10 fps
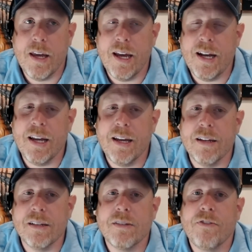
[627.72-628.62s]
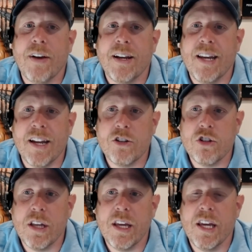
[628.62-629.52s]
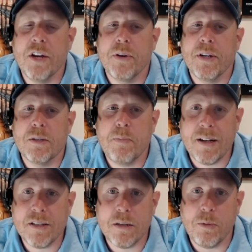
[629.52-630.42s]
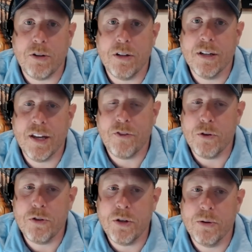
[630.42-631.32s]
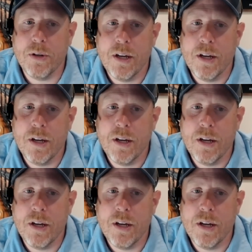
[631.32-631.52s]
It is financially irresponsible if you do.